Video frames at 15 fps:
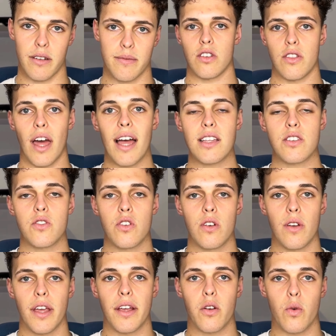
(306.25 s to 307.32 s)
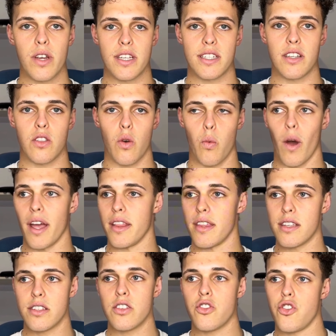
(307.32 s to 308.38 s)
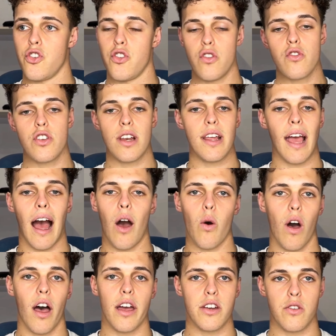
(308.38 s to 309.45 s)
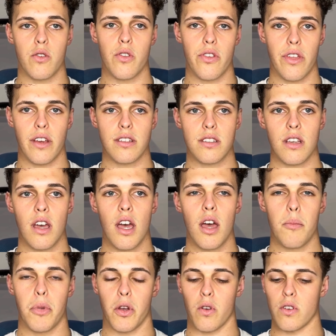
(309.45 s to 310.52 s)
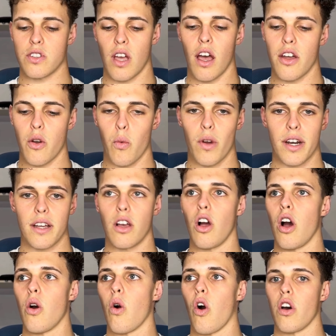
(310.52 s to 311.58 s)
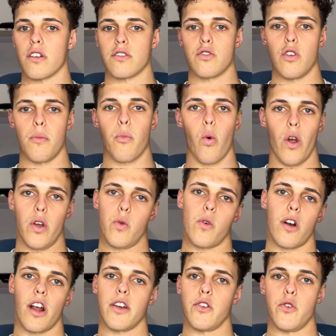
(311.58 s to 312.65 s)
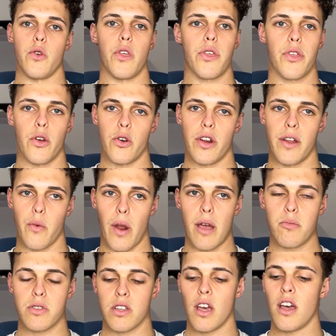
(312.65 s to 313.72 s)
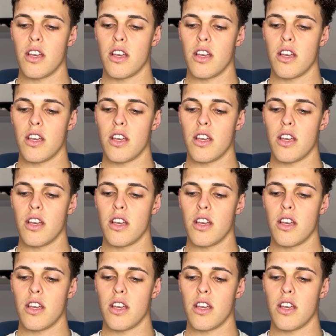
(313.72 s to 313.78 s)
So that's increasing the weight. This is usually how I do things because I don't want to go on to a point where I do 30 reps.